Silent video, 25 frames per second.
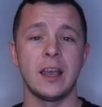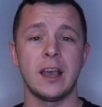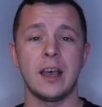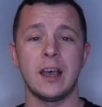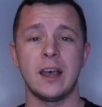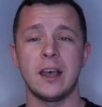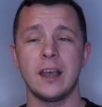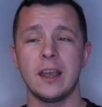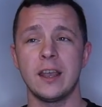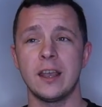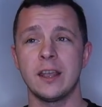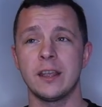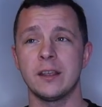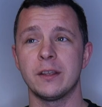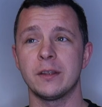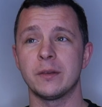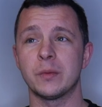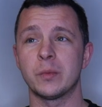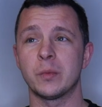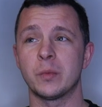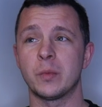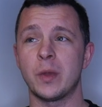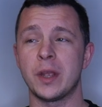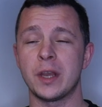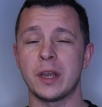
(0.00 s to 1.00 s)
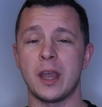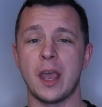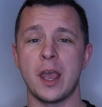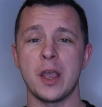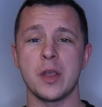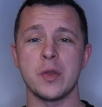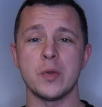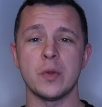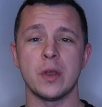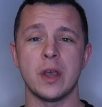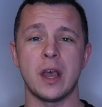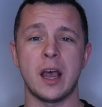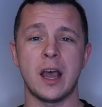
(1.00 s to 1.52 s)
I went
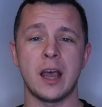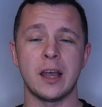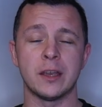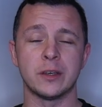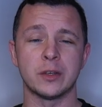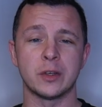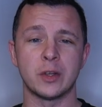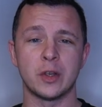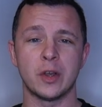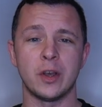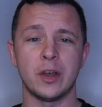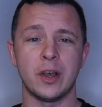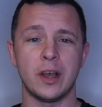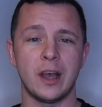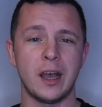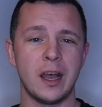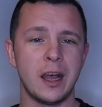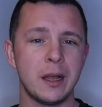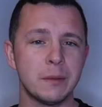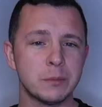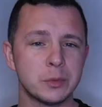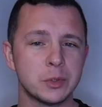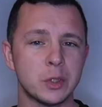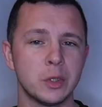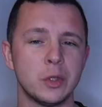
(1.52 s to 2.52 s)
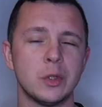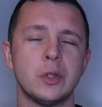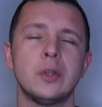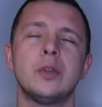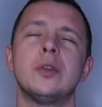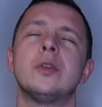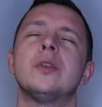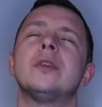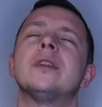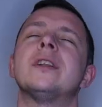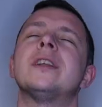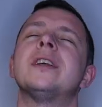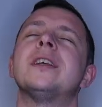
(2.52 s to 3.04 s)
out and got
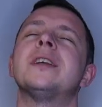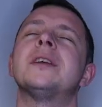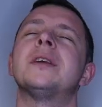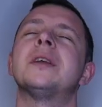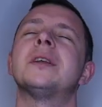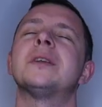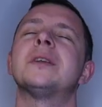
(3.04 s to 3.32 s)
absolutely